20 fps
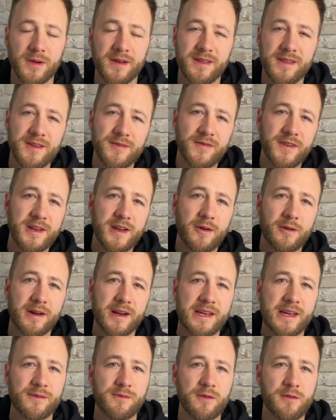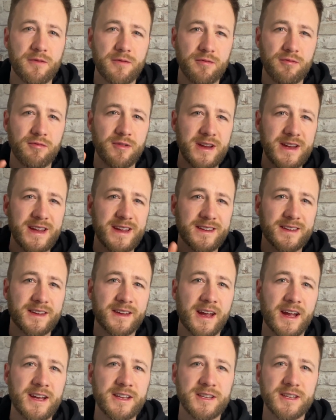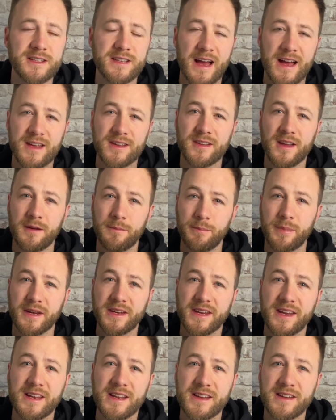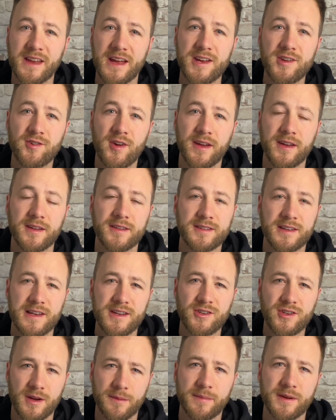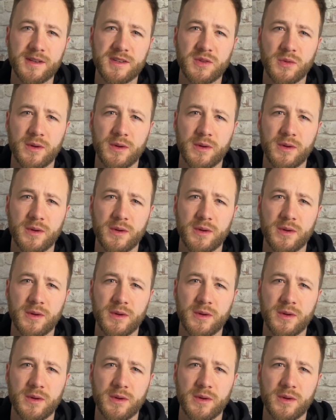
In this video I'm going to give you 3 indicators as a beginner day trader, so let's jump into